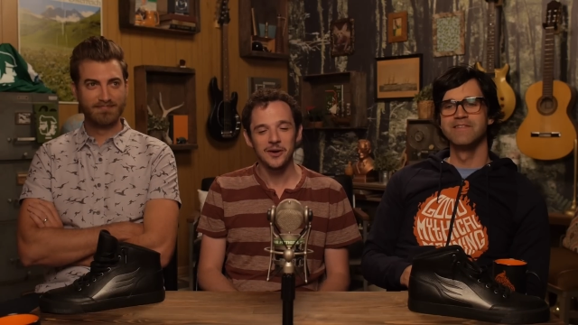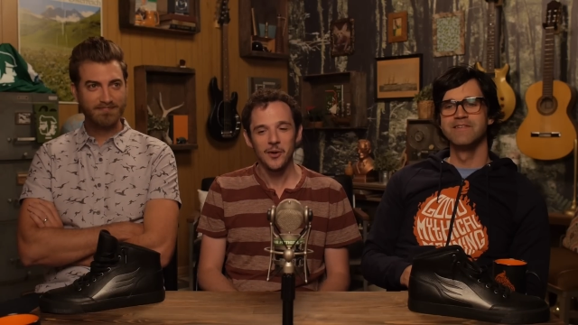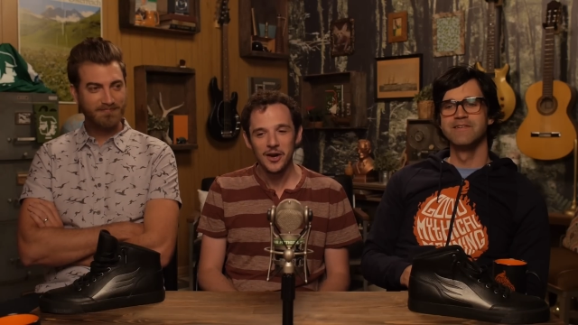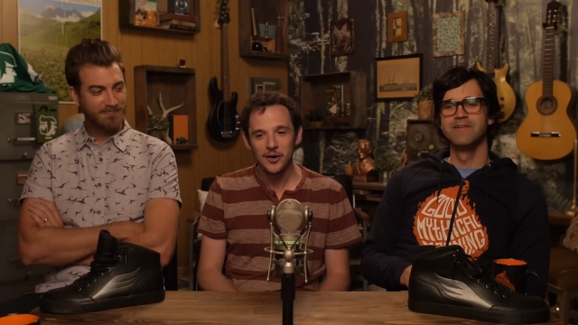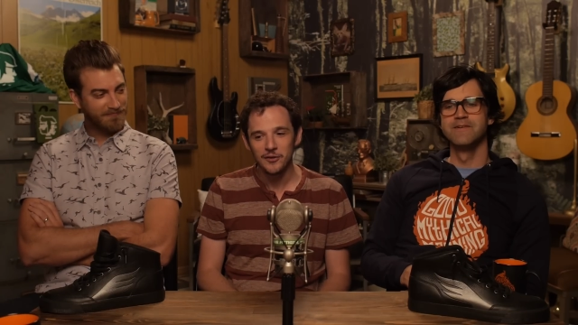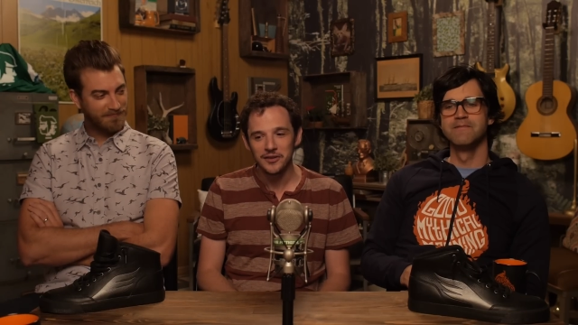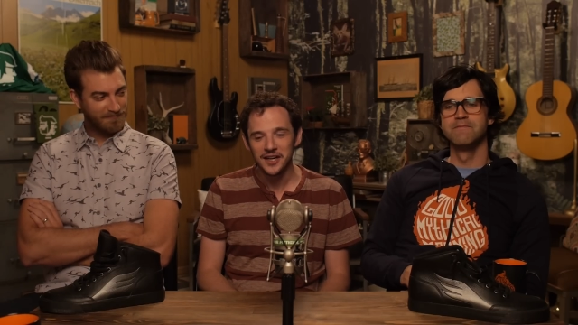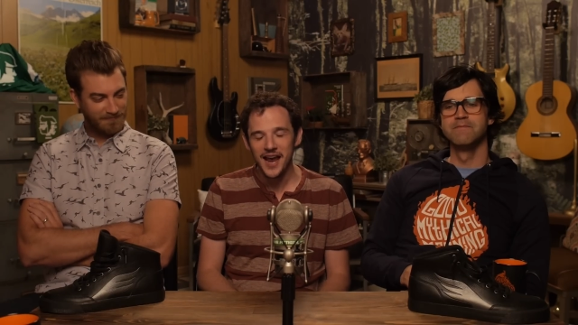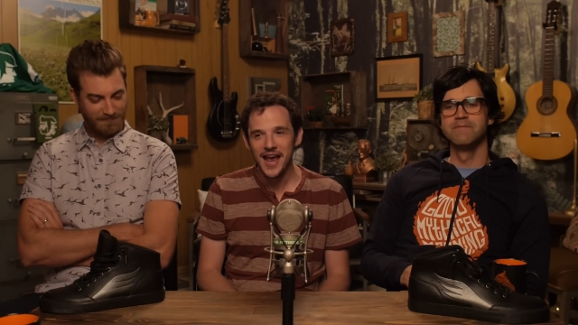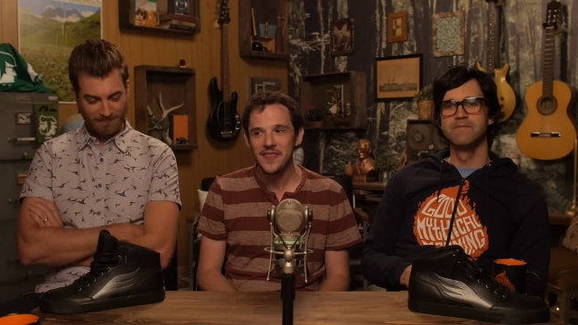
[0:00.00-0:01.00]
Speaker 1: I went
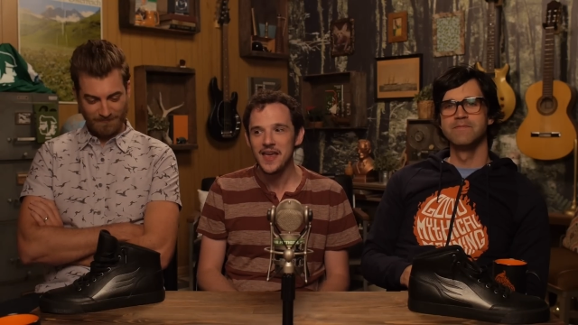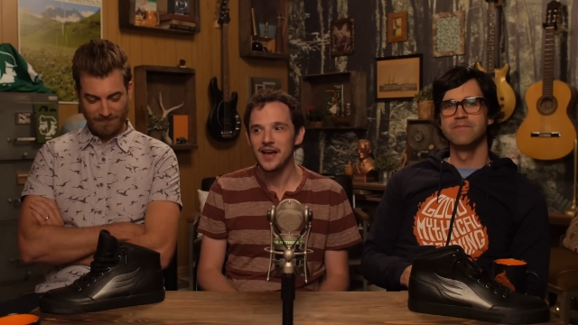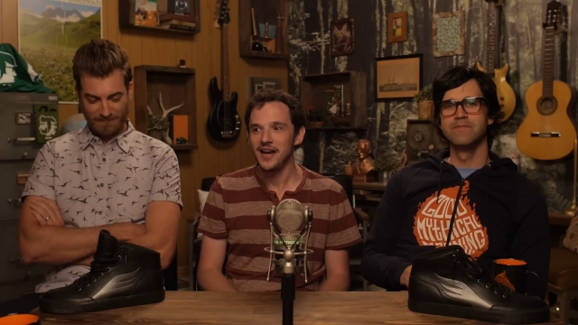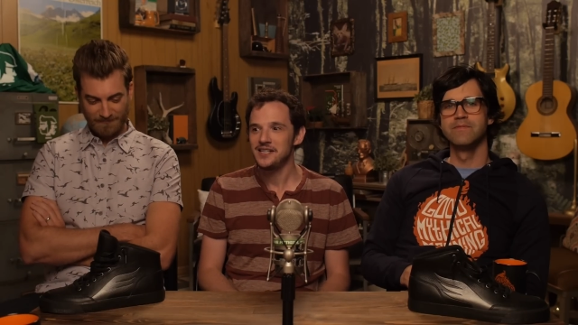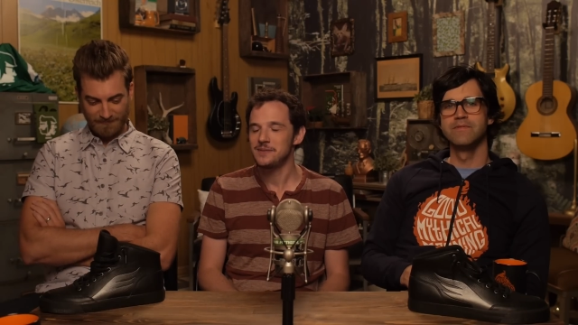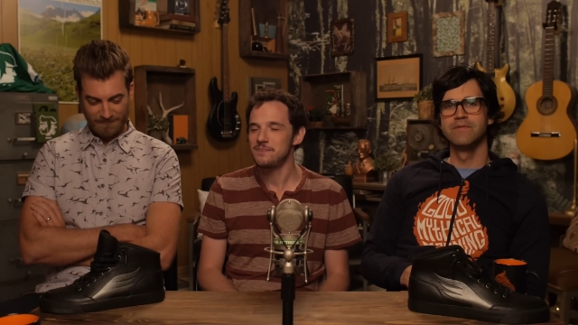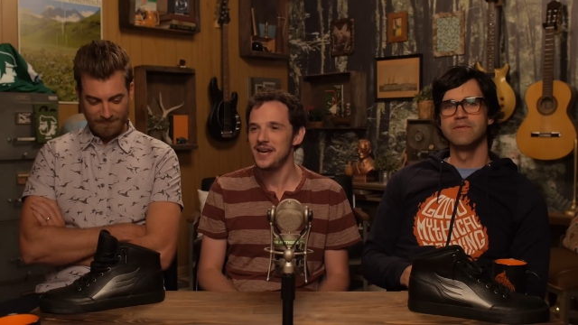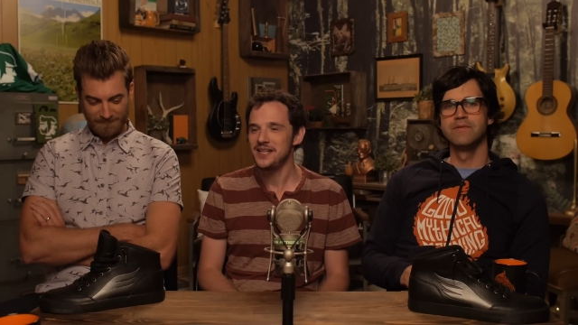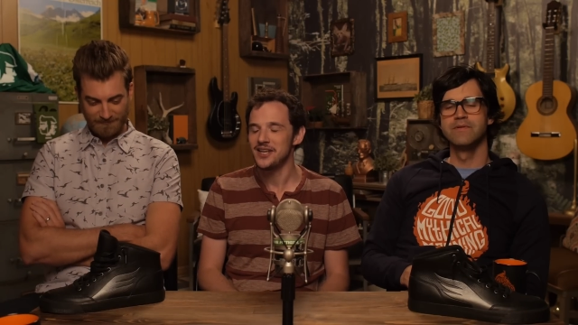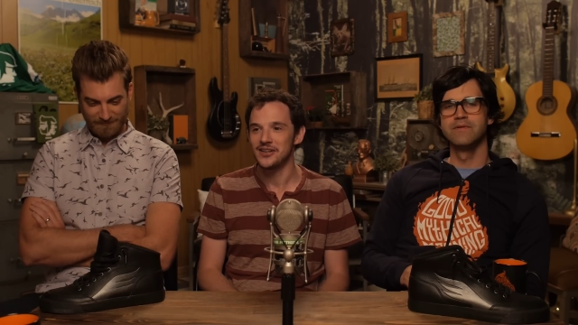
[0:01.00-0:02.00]
over, and then I
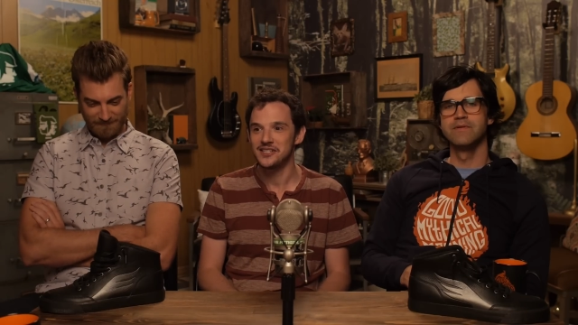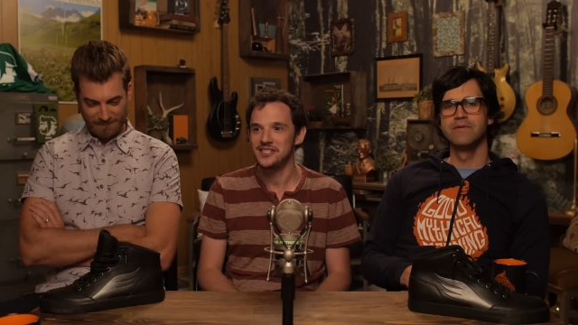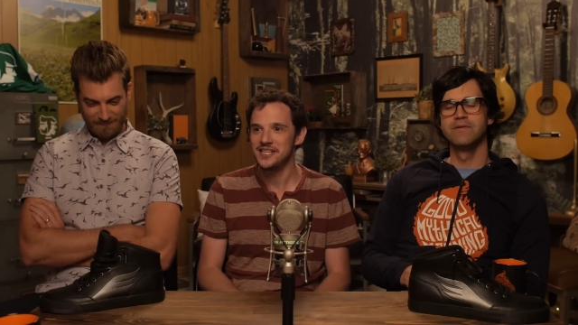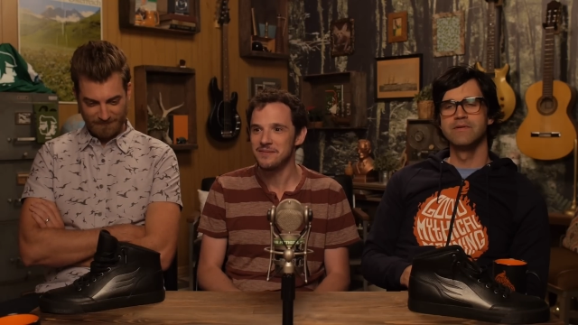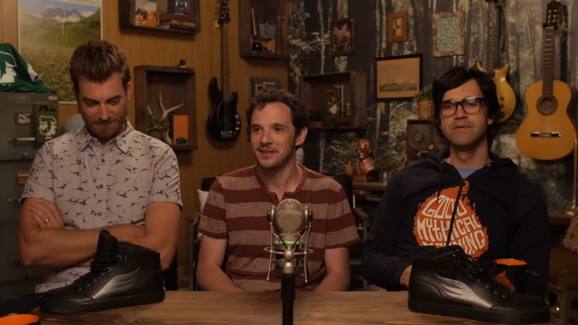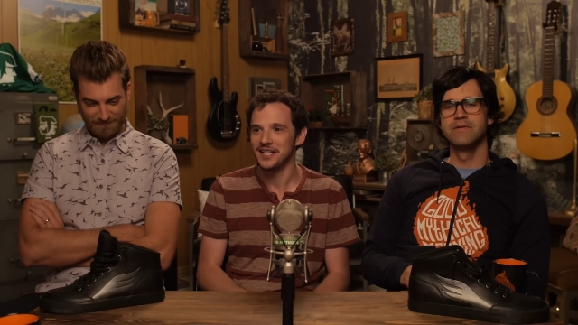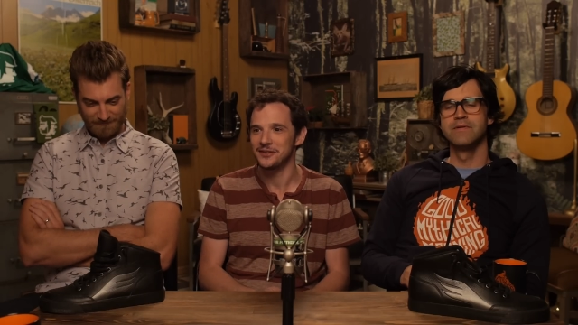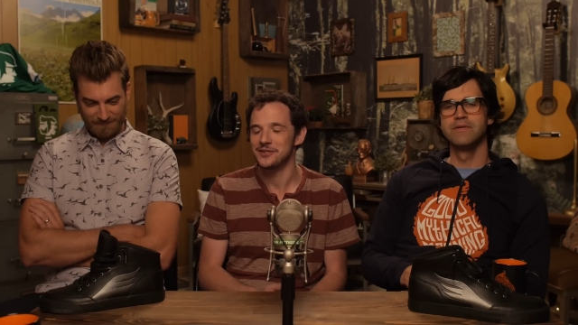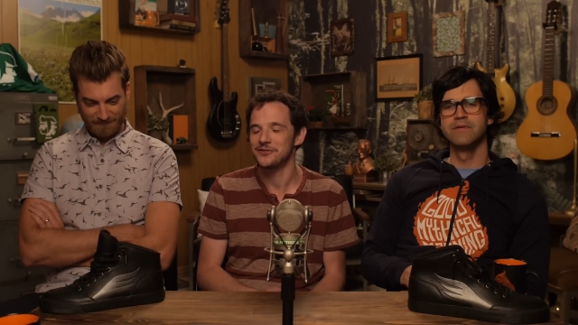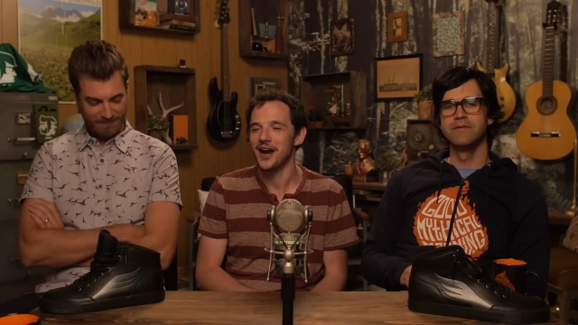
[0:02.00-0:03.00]
stayed there. It seemed like it
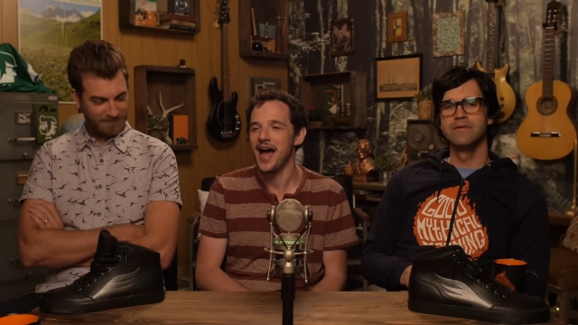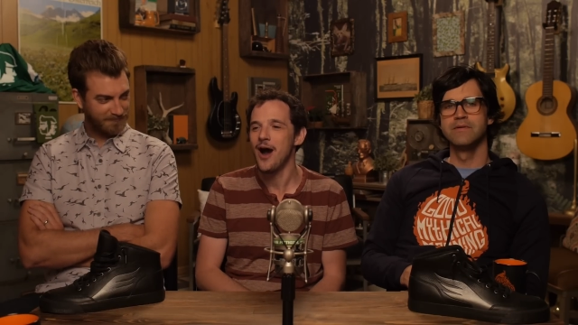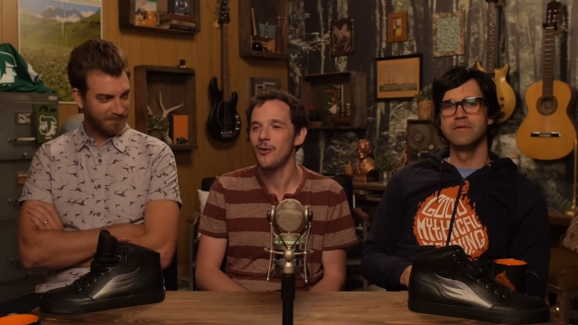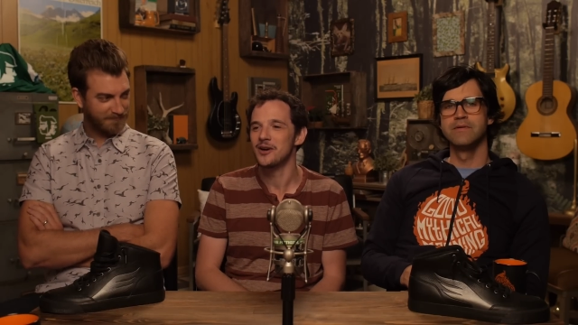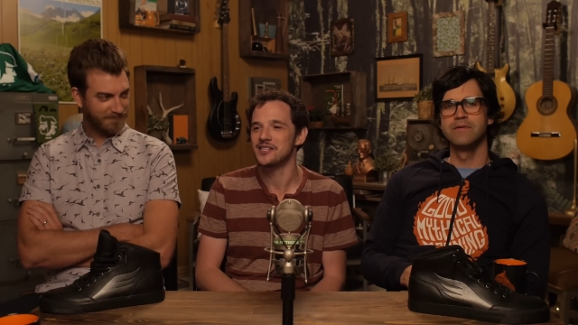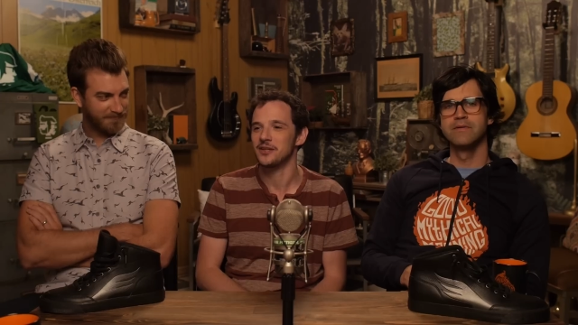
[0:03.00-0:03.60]
was for hours.